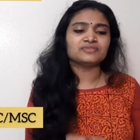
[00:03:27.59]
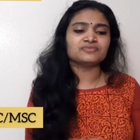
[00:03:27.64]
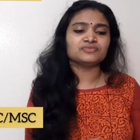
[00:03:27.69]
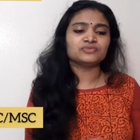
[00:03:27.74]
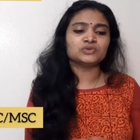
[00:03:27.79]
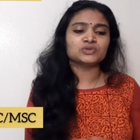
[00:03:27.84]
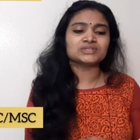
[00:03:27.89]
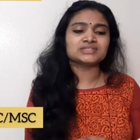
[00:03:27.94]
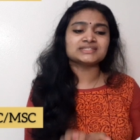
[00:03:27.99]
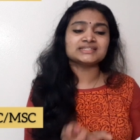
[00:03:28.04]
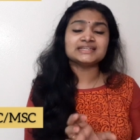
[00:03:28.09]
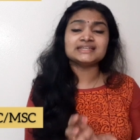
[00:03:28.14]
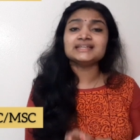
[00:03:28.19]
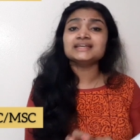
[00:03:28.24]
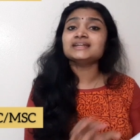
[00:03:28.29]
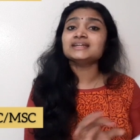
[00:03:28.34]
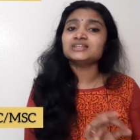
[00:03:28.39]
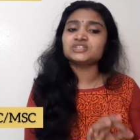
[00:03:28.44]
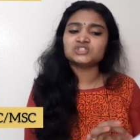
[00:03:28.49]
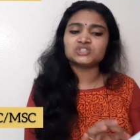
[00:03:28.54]
For senior
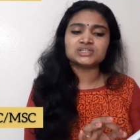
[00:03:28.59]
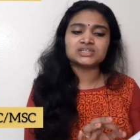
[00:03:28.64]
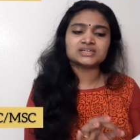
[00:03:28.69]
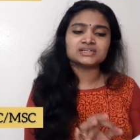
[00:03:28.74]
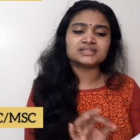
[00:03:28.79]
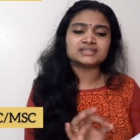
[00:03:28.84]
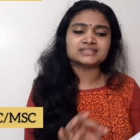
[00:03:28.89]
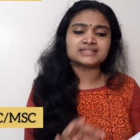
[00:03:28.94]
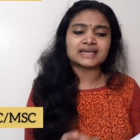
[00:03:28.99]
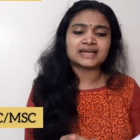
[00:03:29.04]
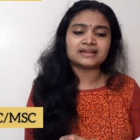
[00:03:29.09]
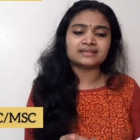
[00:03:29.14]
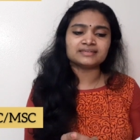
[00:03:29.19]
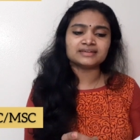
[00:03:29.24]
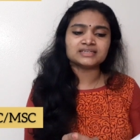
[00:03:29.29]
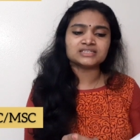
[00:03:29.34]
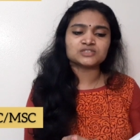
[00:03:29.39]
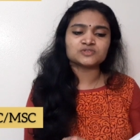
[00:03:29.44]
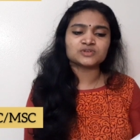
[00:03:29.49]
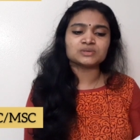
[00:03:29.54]
engineer, the
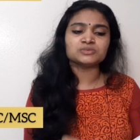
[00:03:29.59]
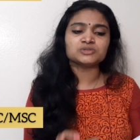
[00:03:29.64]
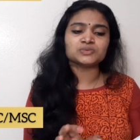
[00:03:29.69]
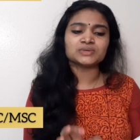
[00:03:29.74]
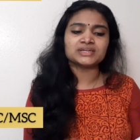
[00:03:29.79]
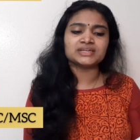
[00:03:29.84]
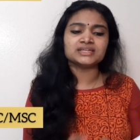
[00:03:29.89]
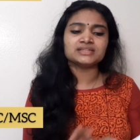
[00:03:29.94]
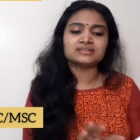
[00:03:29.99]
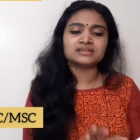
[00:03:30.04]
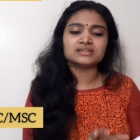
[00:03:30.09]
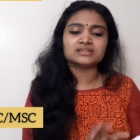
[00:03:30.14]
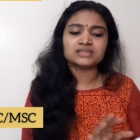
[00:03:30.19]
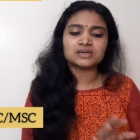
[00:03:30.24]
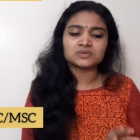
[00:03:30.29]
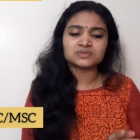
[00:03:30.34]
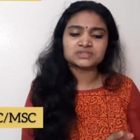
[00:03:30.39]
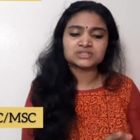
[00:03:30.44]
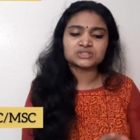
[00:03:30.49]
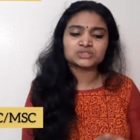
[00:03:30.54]
salary is from
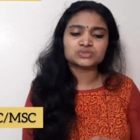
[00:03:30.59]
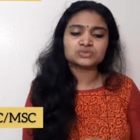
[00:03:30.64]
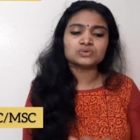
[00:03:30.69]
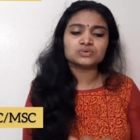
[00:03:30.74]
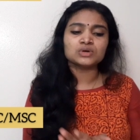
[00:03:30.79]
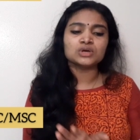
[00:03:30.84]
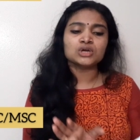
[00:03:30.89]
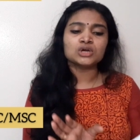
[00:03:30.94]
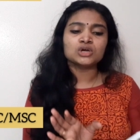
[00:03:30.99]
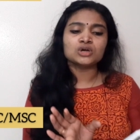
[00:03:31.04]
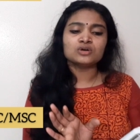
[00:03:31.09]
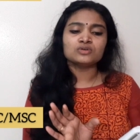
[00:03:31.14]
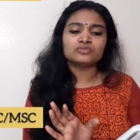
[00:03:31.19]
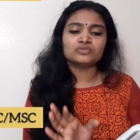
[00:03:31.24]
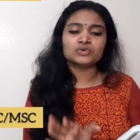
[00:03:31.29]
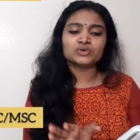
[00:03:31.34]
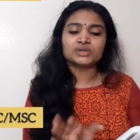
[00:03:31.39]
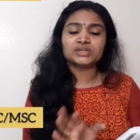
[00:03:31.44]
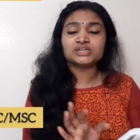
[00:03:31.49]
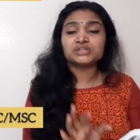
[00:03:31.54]
23,000 to
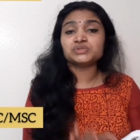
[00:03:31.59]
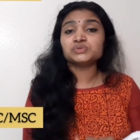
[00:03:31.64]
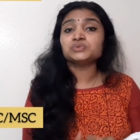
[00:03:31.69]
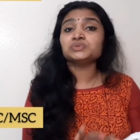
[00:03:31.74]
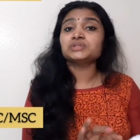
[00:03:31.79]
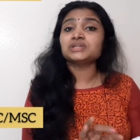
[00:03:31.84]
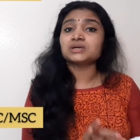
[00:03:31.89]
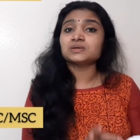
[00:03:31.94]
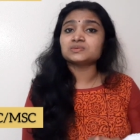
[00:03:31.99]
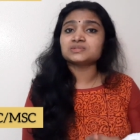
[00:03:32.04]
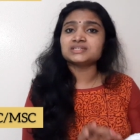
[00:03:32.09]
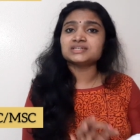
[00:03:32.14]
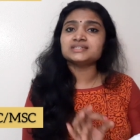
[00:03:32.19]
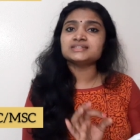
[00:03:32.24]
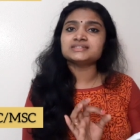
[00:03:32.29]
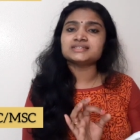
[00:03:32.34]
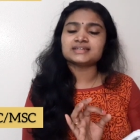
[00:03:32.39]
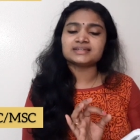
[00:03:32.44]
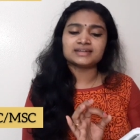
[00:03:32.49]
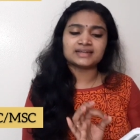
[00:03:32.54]

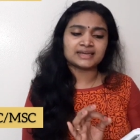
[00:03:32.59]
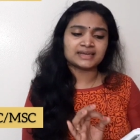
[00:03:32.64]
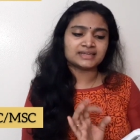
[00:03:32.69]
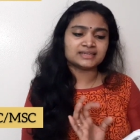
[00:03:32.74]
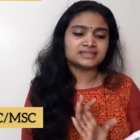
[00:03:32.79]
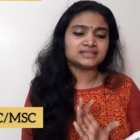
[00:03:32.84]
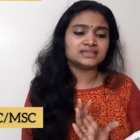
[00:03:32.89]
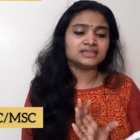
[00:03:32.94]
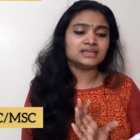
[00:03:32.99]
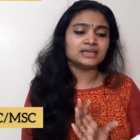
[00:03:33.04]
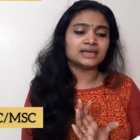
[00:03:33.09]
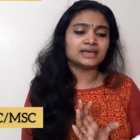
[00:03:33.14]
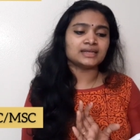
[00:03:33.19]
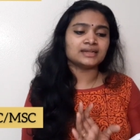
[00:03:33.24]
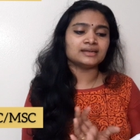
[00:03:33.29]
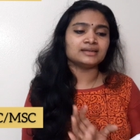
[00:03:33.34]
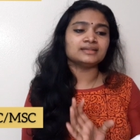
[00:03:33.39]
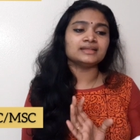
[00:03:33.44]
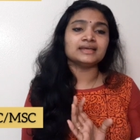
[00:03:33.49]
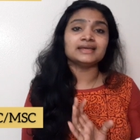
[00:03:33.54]
42,090
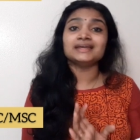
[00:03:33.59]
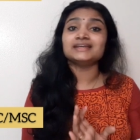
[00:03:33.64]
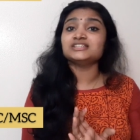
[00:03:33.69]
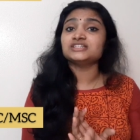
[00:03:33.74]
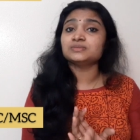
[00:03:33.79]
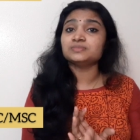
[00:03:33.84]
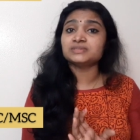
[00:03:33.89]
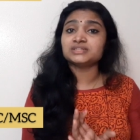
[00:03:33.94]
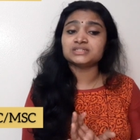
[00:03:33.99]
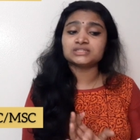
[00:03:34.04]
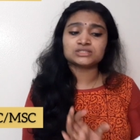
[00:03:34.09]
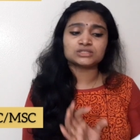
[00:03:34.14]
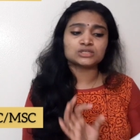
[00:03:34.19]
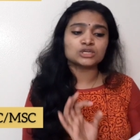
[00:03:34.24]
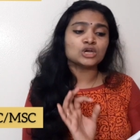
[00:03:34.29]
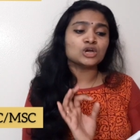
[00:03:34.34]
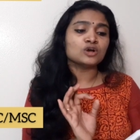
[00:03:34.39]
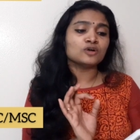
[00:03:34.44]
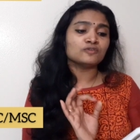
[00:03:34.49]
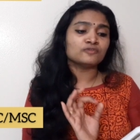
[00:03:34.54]
and the age limit is
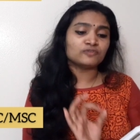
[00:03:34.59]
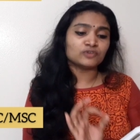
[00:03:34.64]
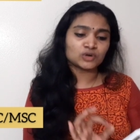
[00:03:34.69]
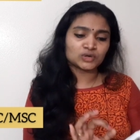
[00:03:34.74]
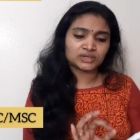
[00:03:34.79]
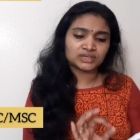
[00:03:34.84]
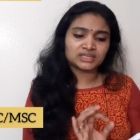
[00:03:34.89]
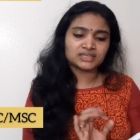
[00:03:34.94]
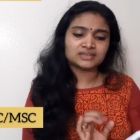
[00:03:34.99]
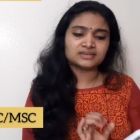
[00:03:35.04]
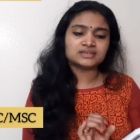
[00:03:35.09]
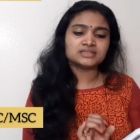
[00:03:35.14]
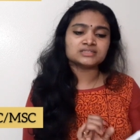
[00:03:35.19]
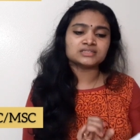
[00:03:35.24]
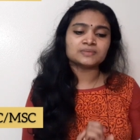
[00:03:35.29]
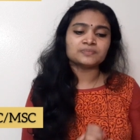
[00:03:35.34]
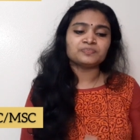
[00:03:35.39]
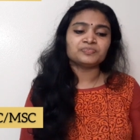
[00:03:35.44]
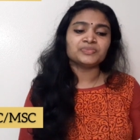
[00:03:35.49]
40 years.